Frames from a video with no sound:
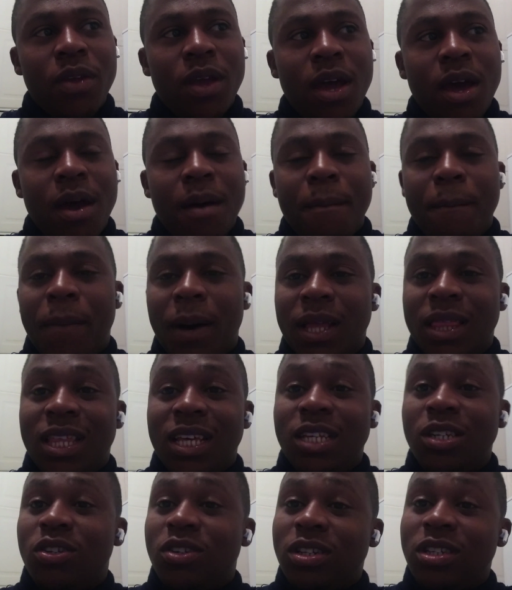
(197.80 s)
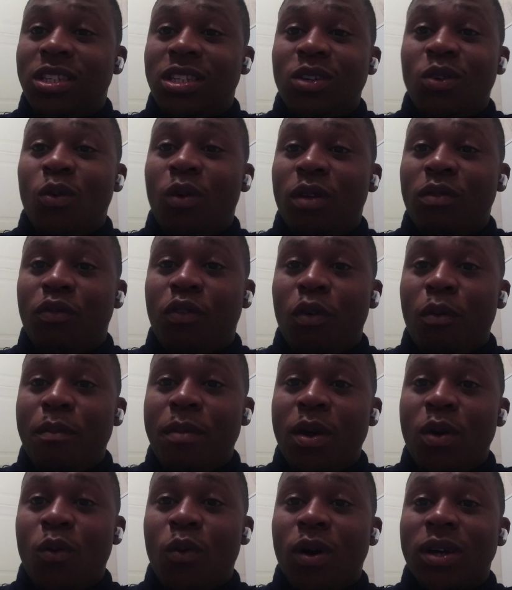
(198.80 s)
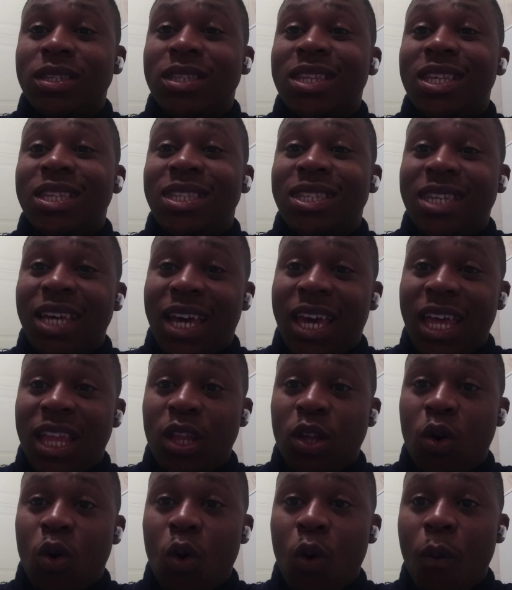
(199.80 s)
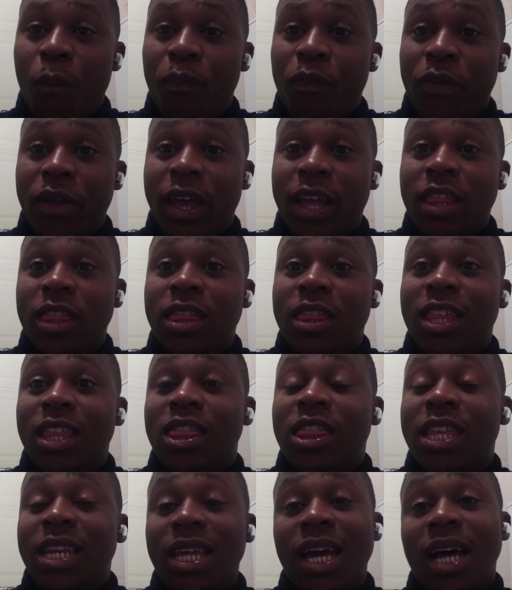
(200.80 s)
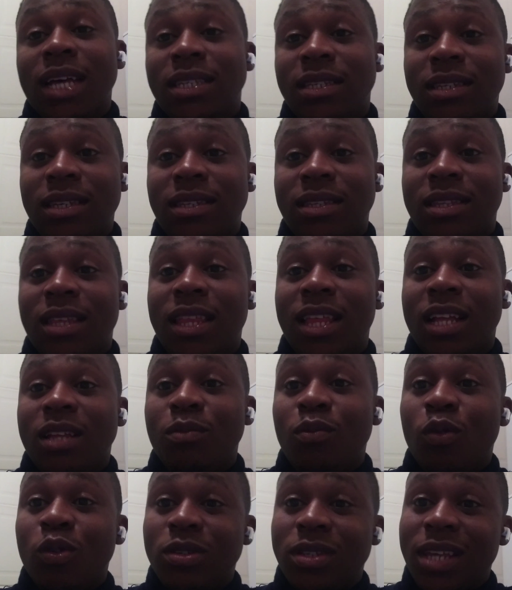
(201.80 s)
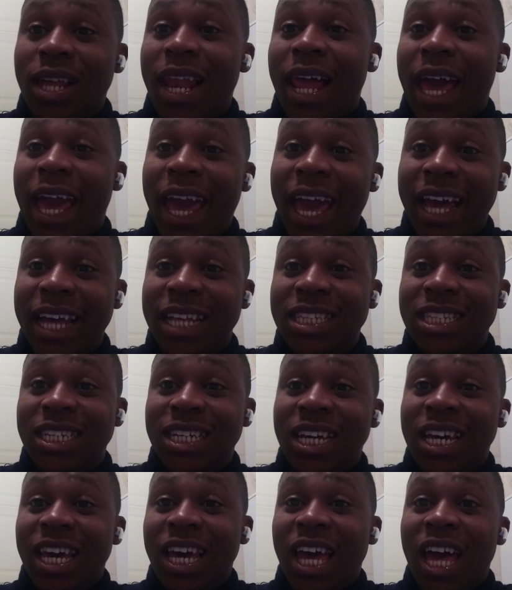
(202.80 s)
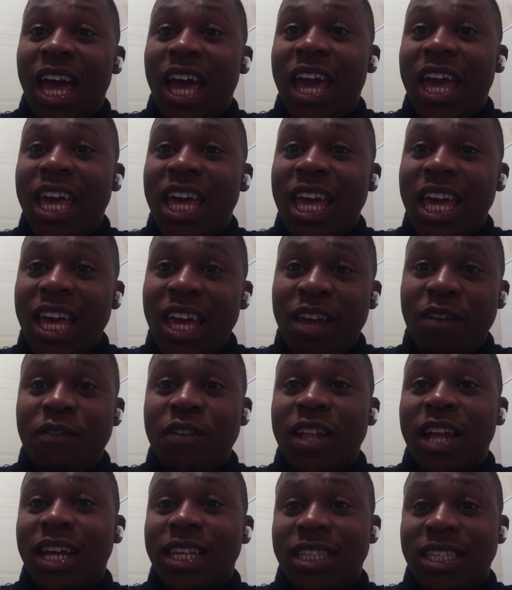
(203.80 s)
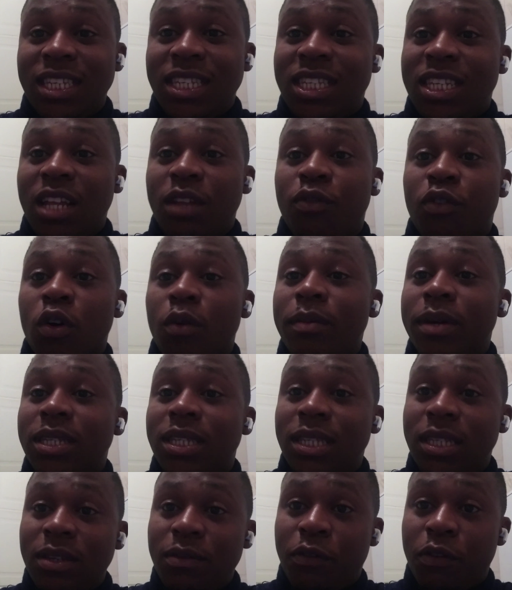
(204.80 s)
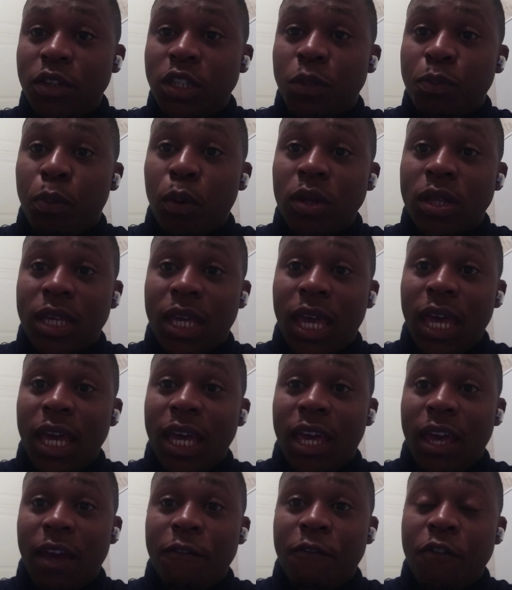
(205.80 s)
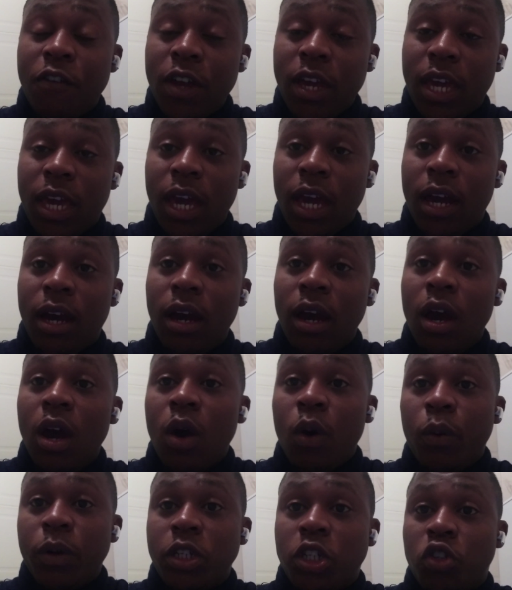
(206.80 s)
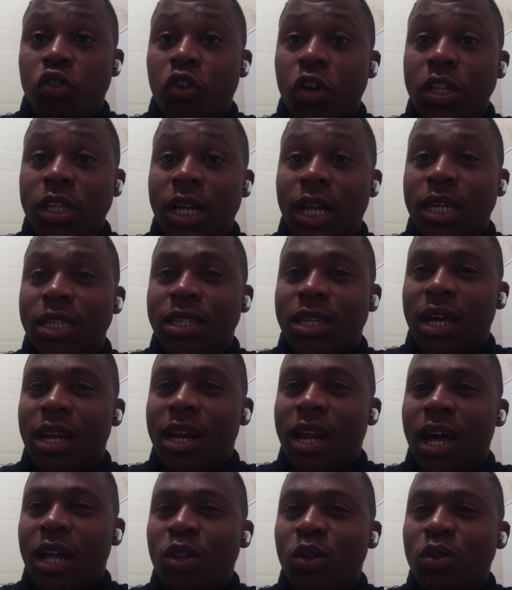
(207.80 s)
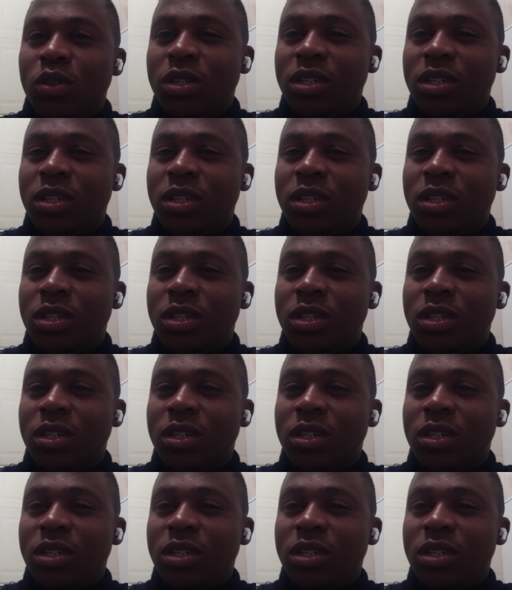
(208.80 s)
But the interesting one for me was the second goal and the three assists that Mo Salah had. He even assisted from a spot kick, a free kick, which Trent Alexander-Arnold